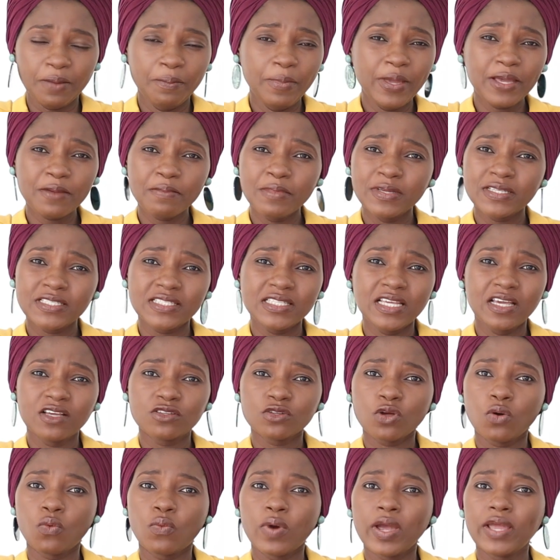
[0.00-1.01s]
make
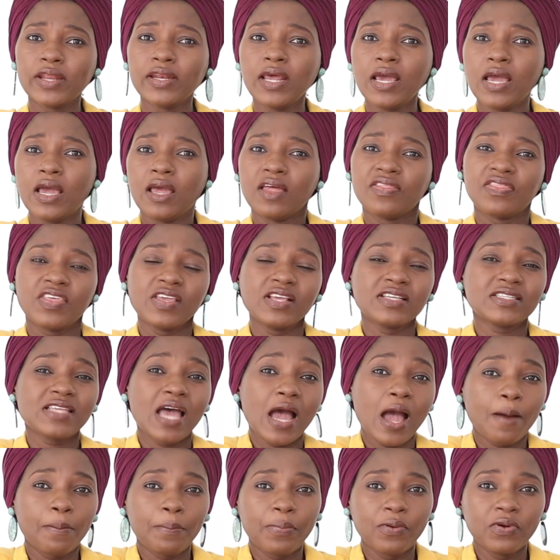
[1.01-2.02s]
mistakes or when things
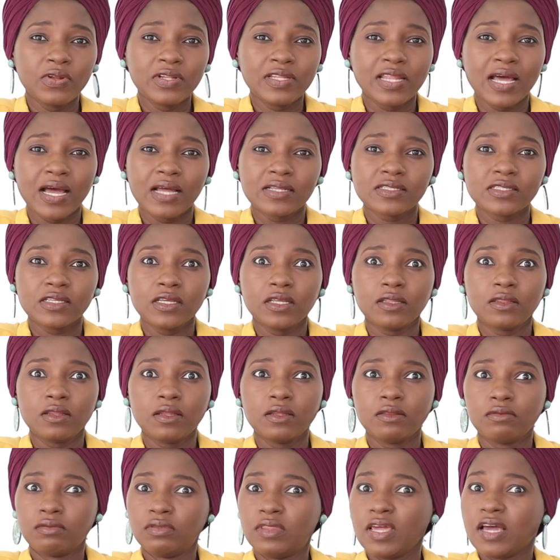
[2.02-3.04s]
happen that
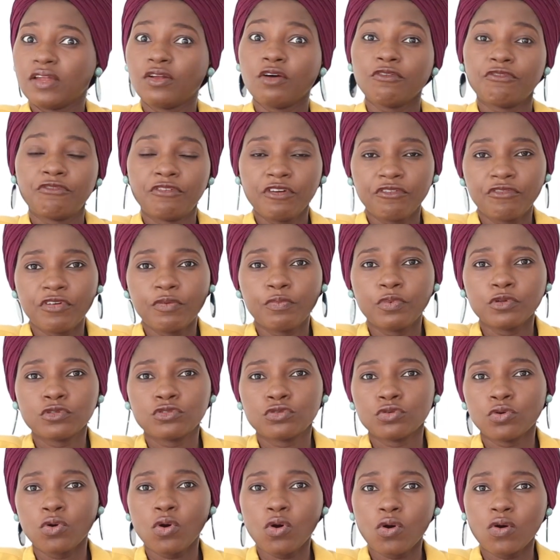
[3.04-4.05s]
they are not favorable
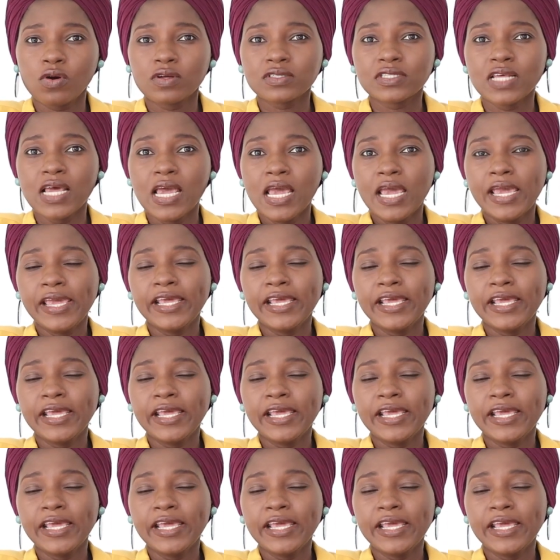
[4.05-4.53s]
to us,